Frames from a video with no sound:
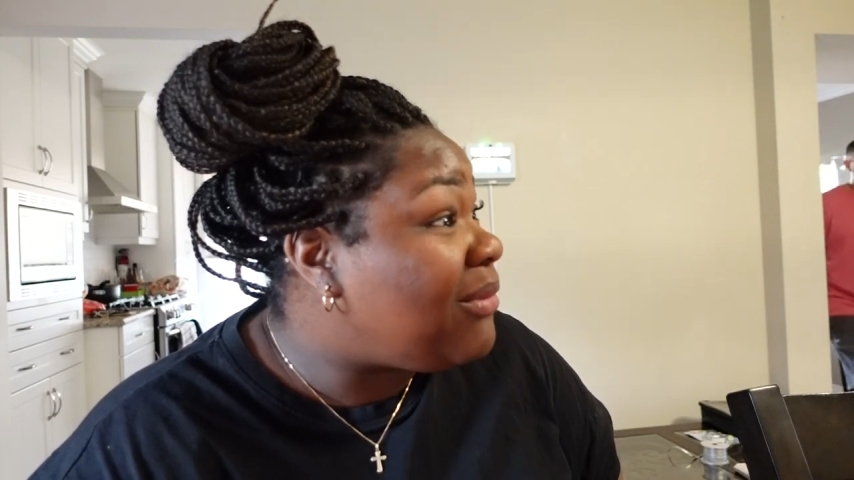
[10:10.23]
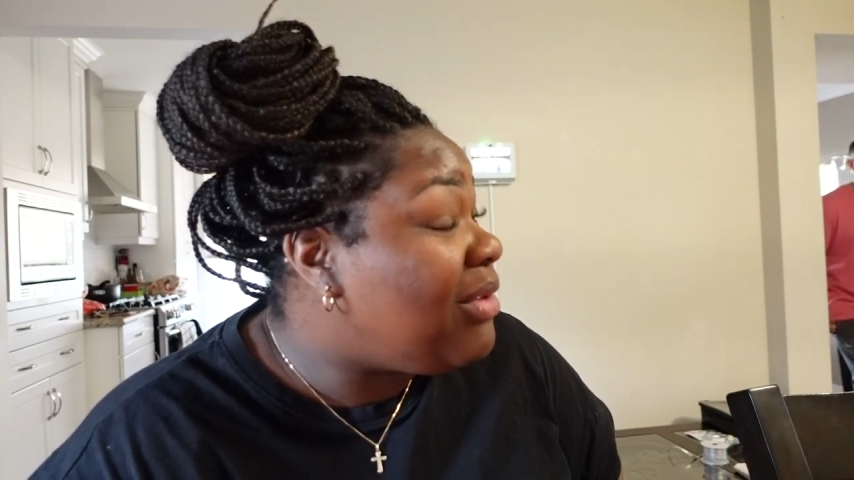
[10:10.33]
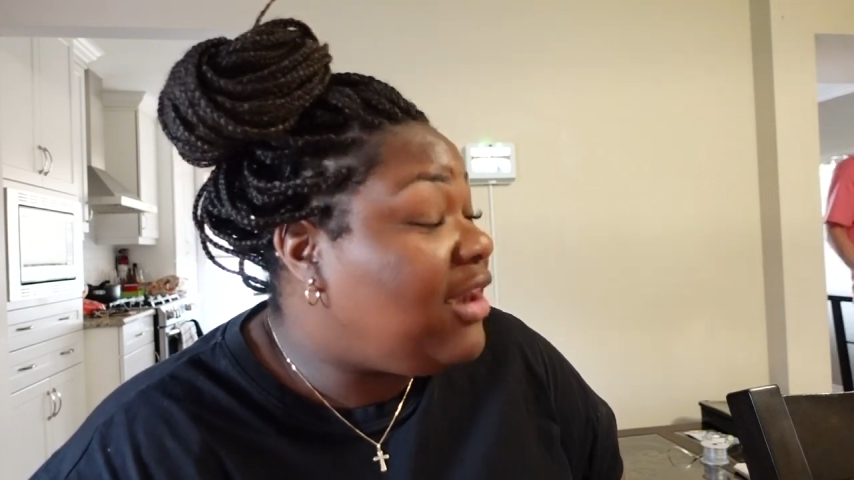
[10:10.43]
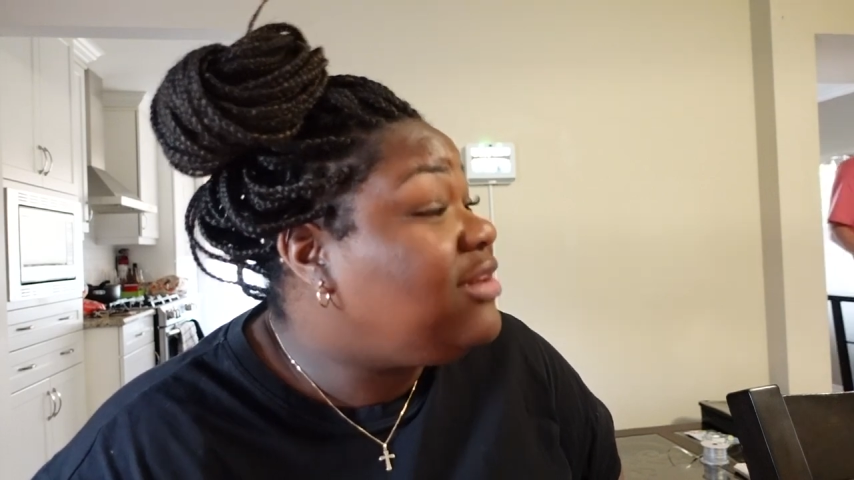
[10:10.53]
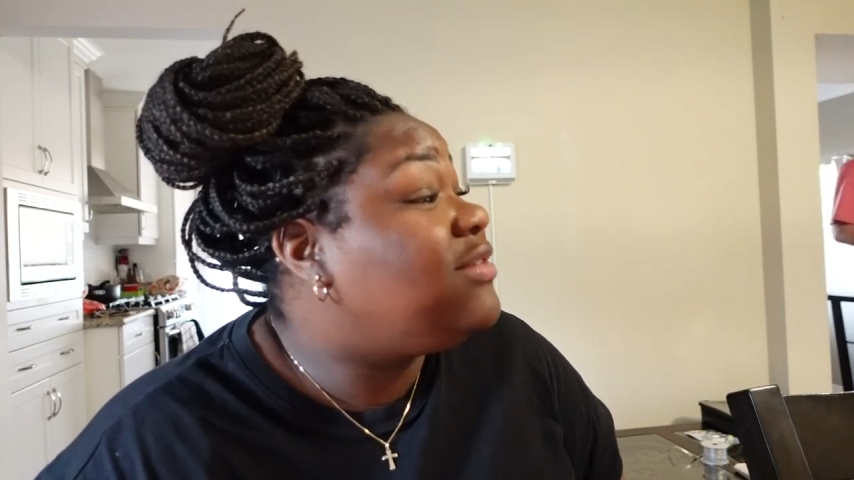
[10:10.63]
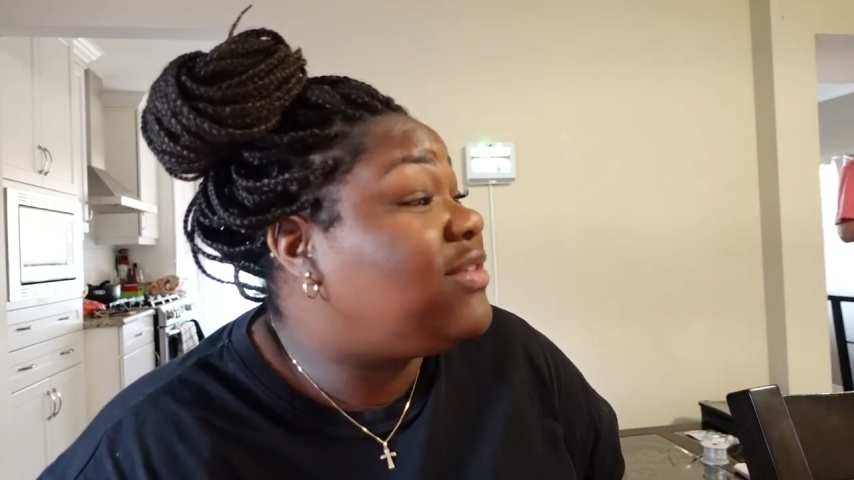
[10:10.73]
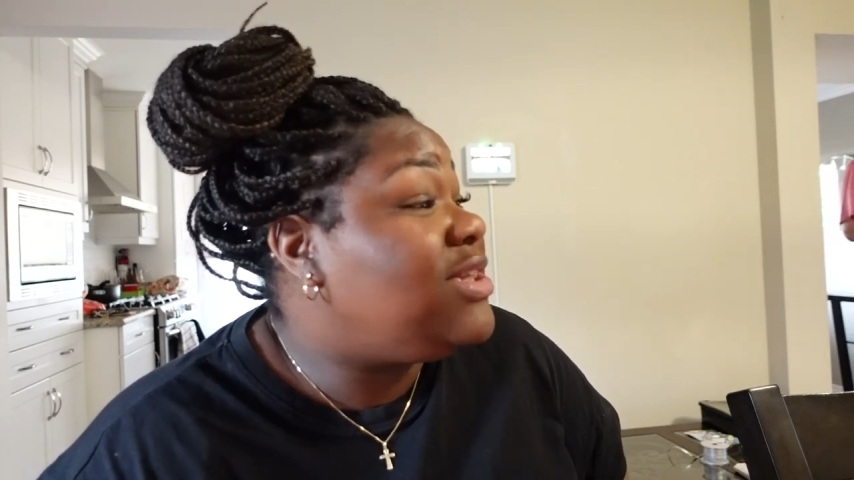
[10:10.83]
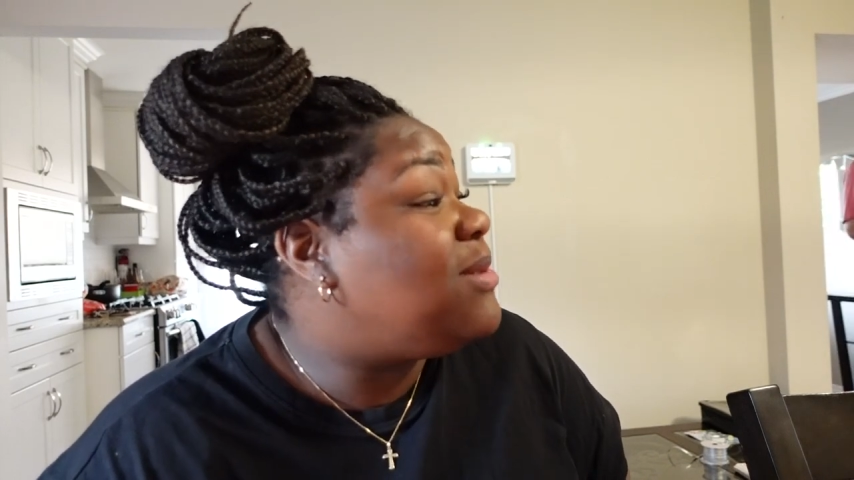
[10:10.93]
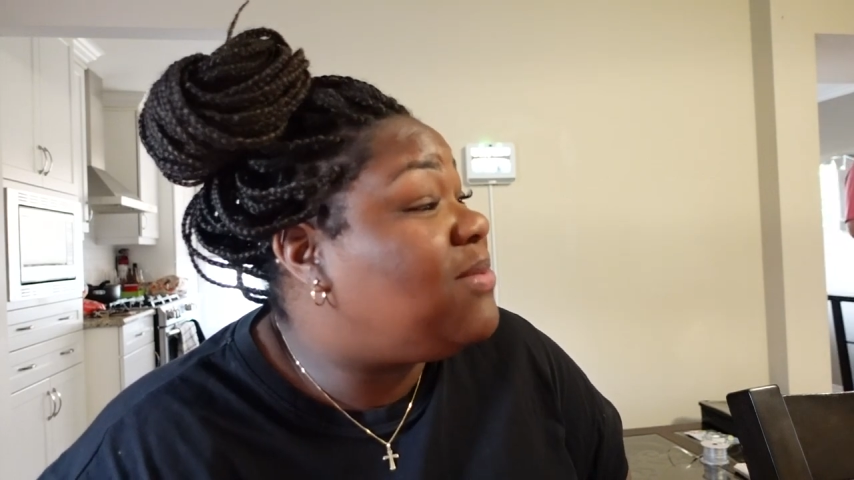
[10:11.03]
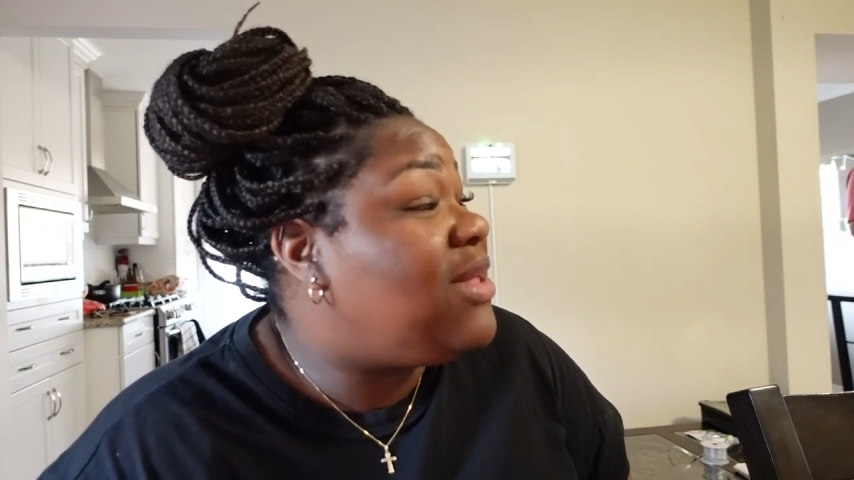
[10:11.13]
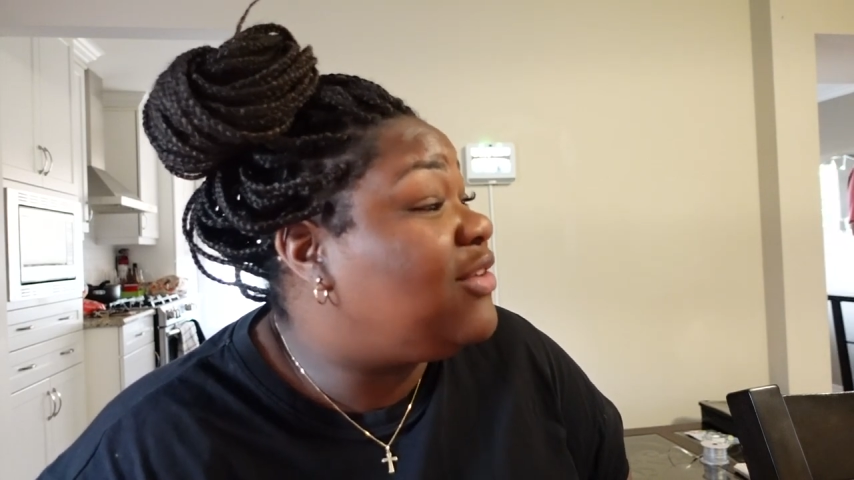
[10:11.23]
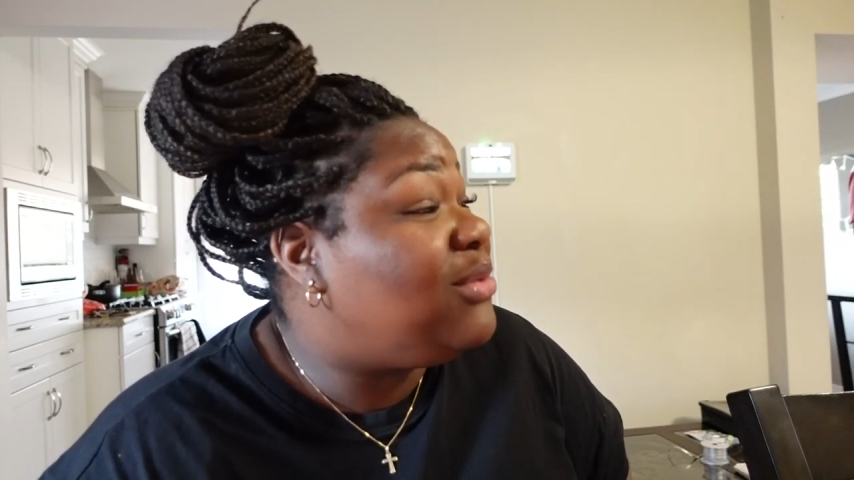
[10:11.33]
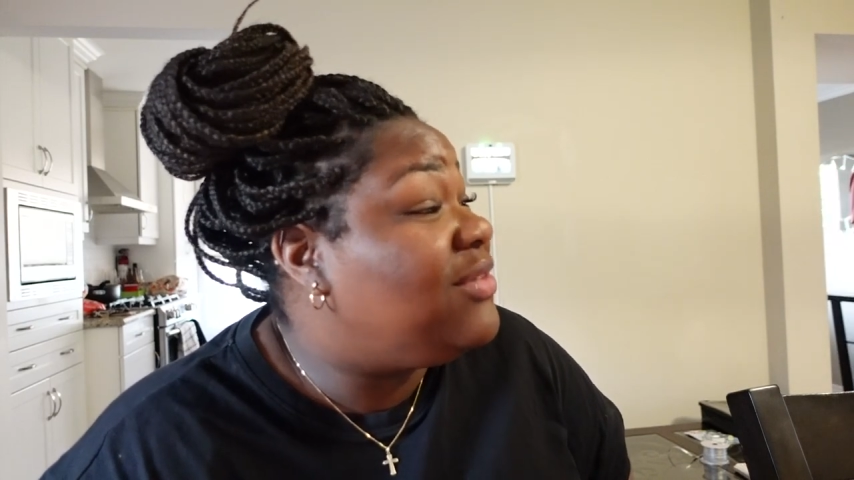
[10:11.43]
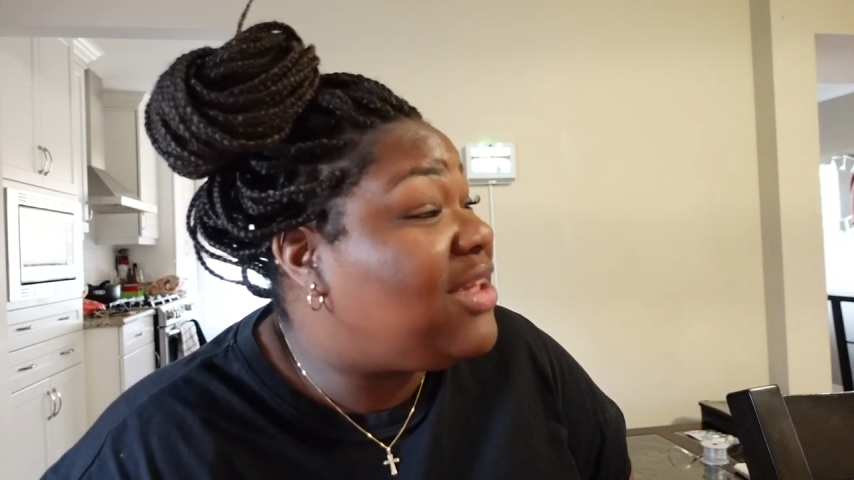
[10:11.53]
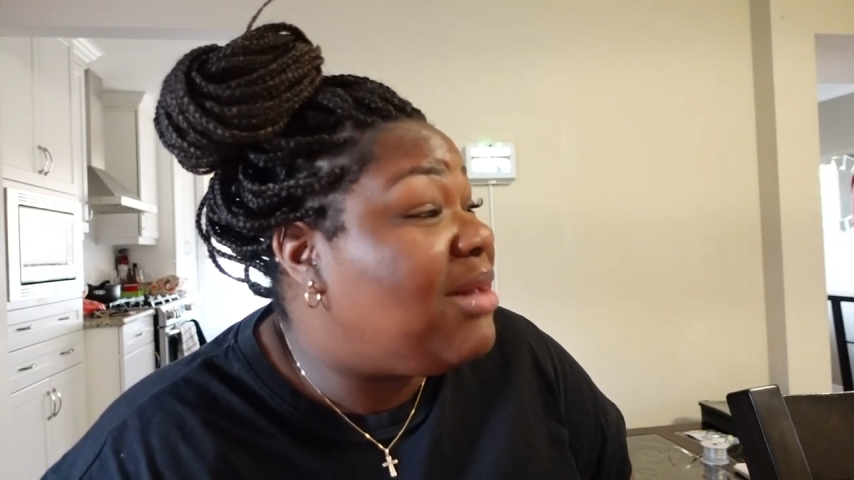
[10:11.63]
I can sleep. That's
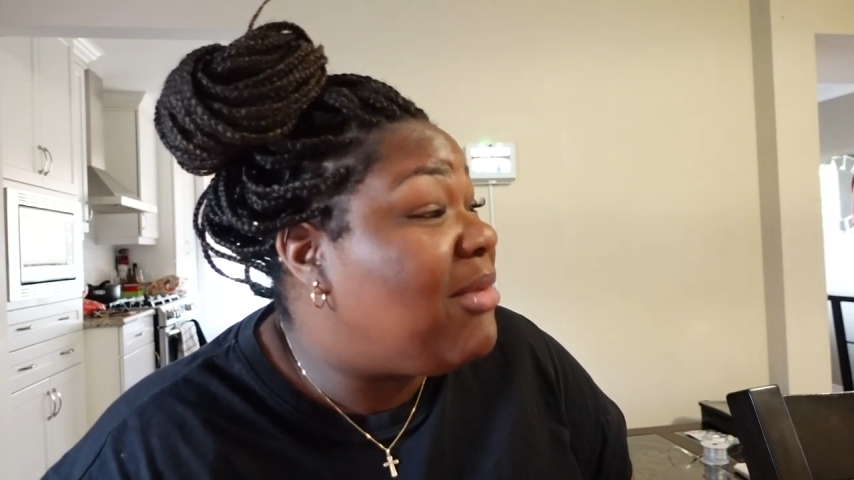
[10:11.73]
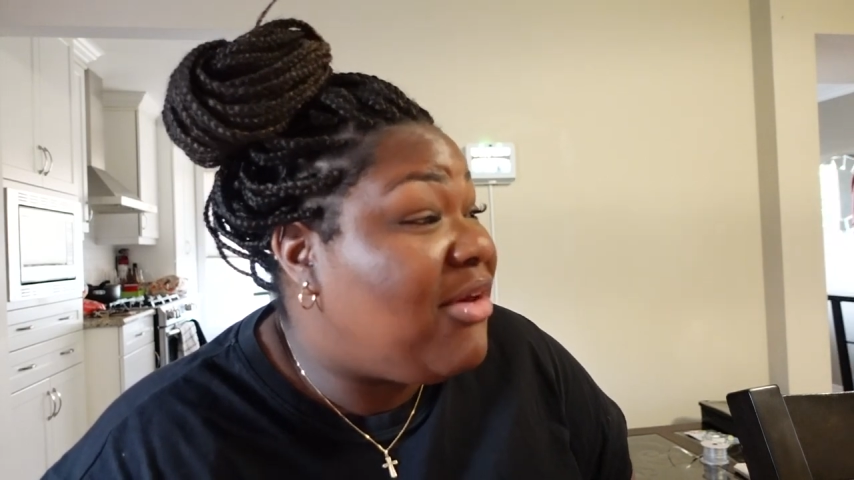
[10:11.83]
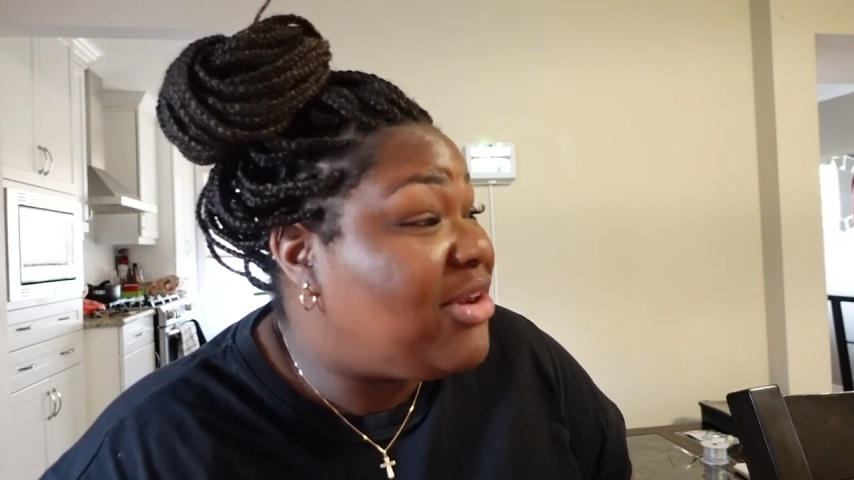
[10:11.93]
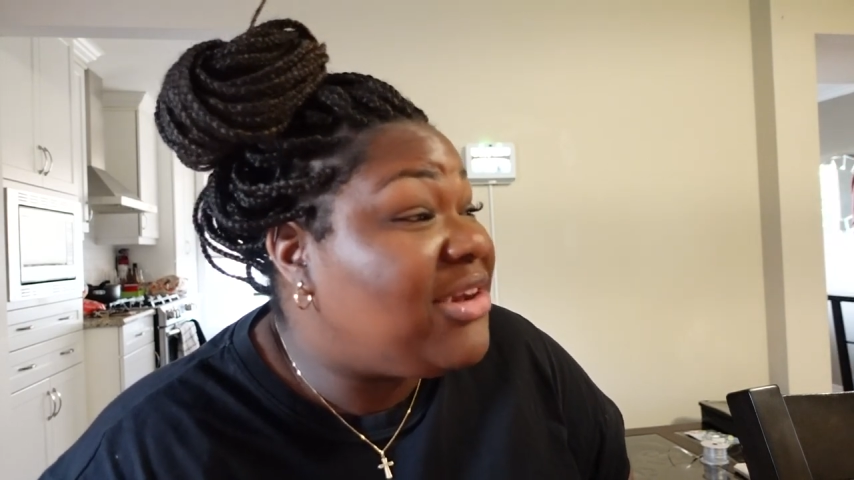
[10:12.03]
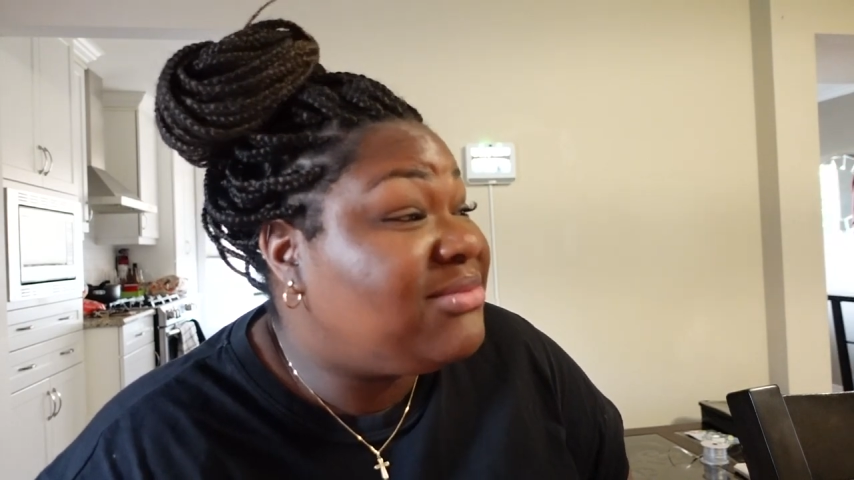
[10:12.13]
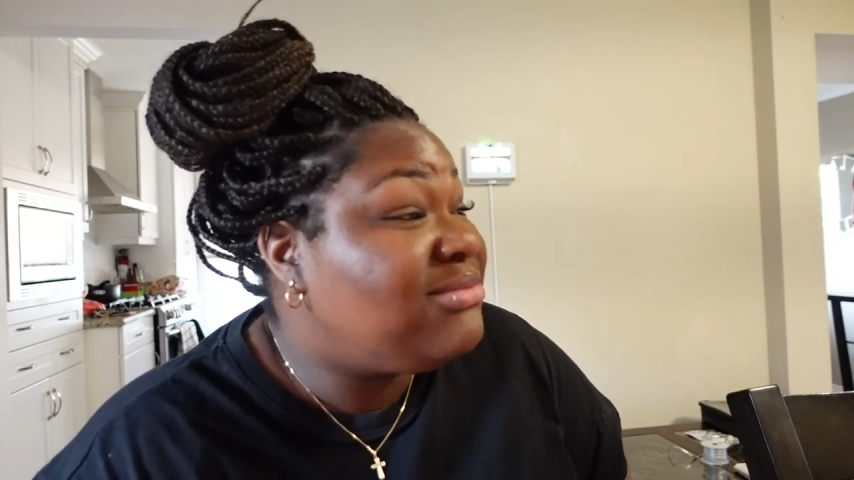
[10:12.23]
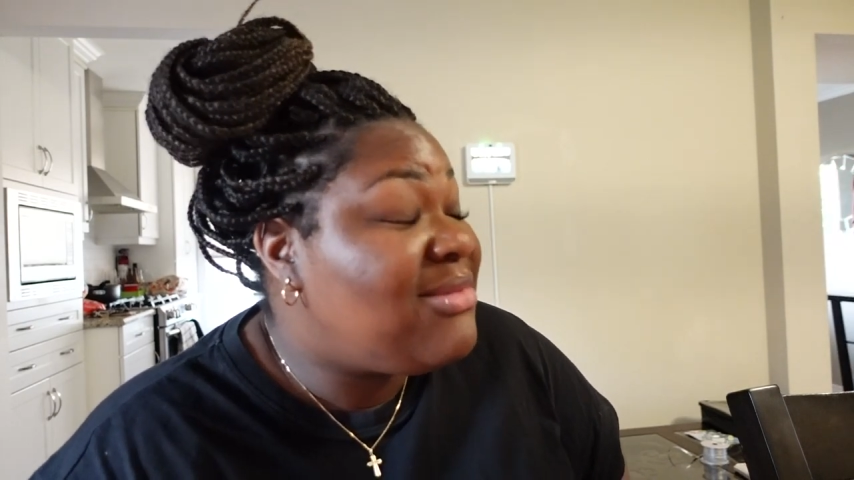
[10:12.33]
one thing about it.